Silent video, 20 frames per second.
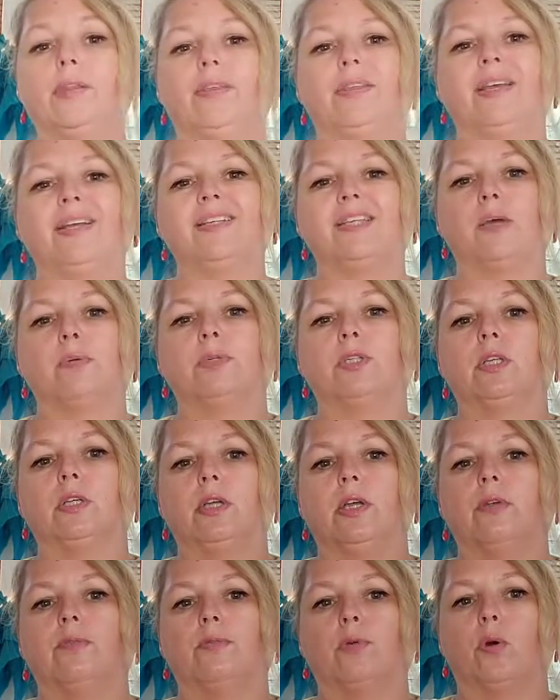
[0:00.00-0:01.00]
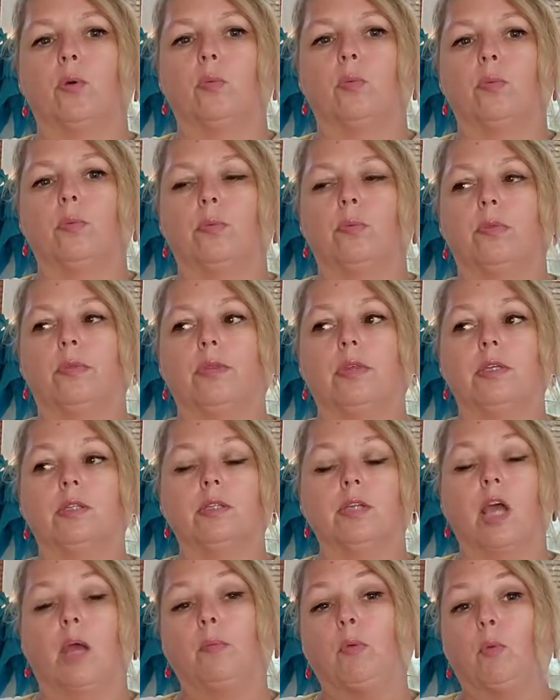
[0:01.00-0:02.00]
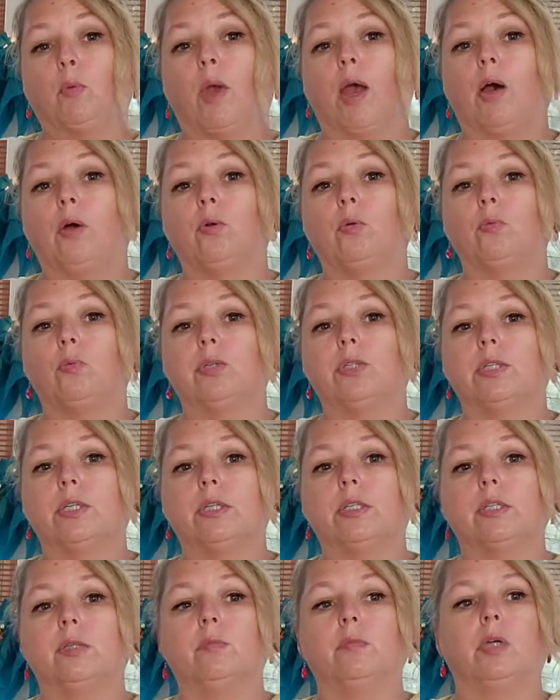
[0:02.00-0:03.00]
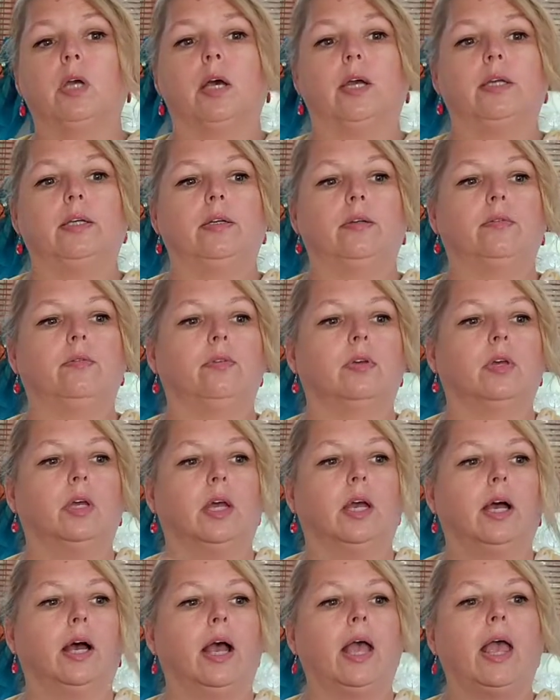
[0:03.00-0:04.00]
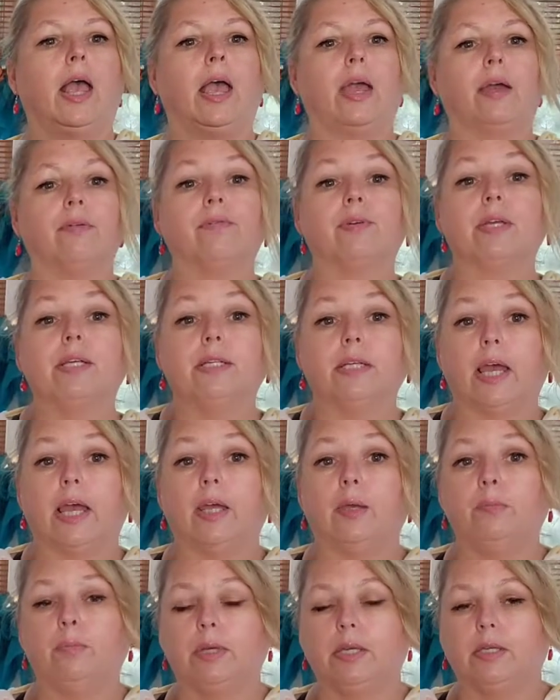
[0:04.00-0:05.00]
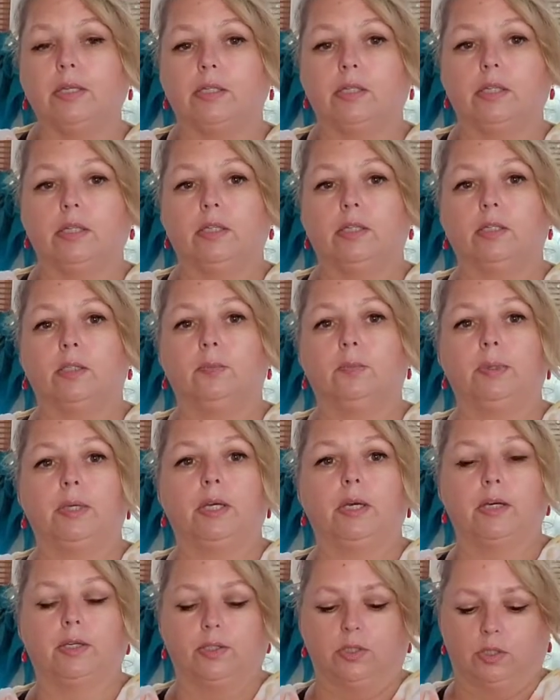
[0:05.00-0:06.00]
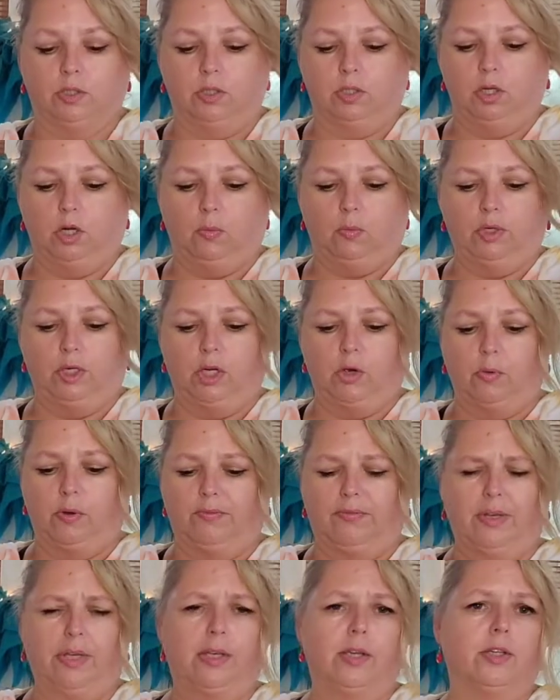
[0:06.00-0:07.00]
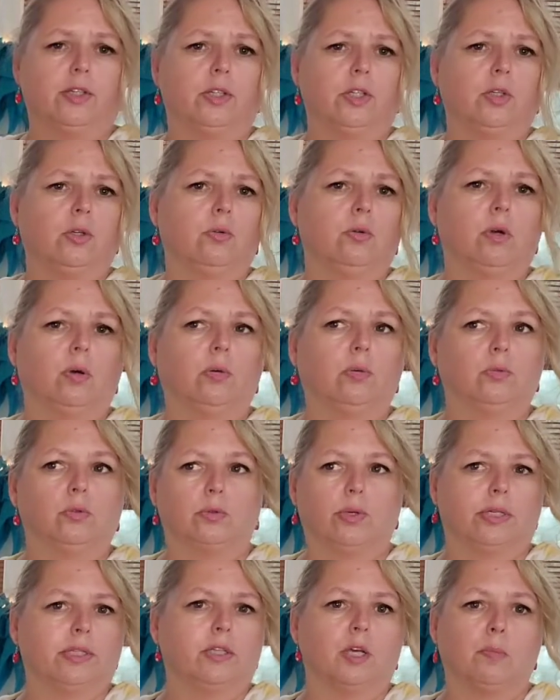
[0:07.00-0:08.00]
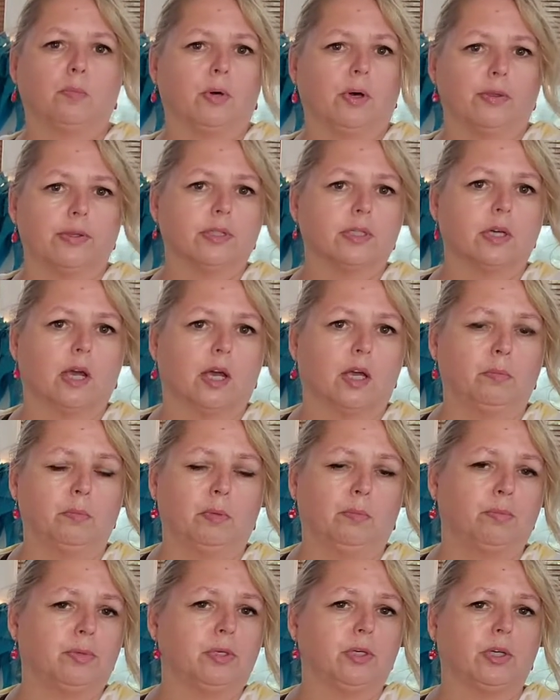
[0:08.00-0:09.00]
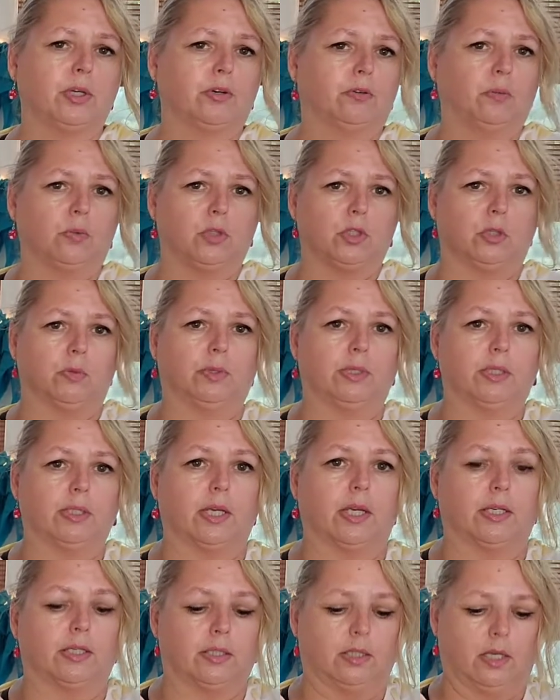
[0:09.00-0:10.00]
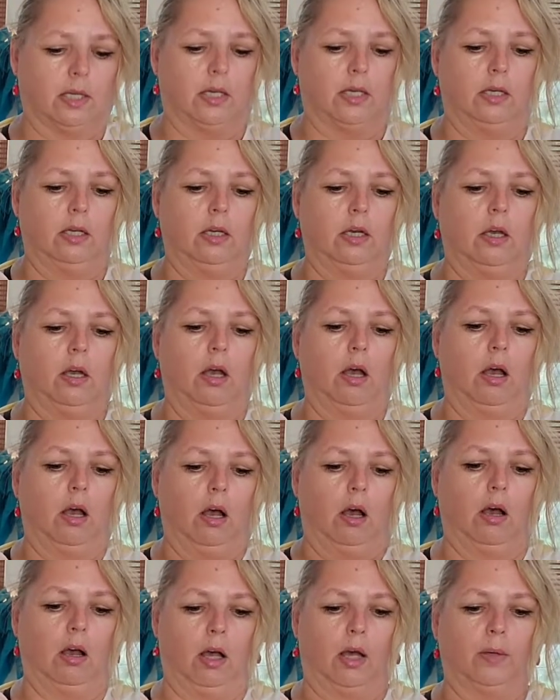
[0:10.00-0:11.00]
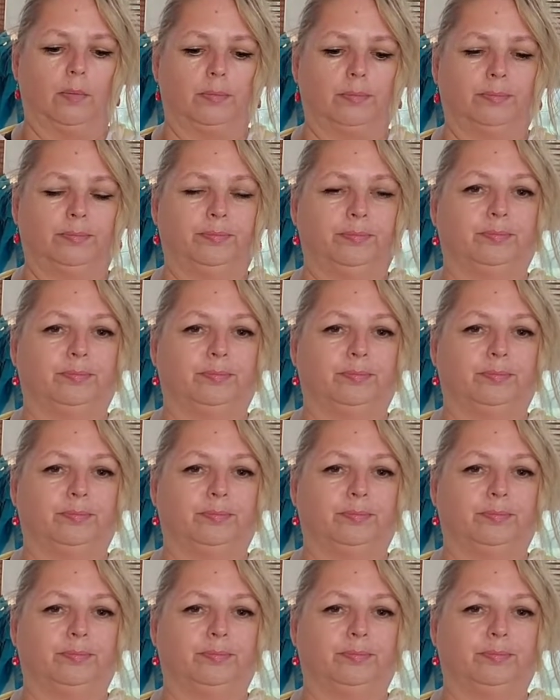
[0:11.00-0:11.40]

of the things I was looking for this time around were just some kind of everyday pieces because you know when you go on vacation you don't dress up all the time and particularly when you're doing sightseeing um,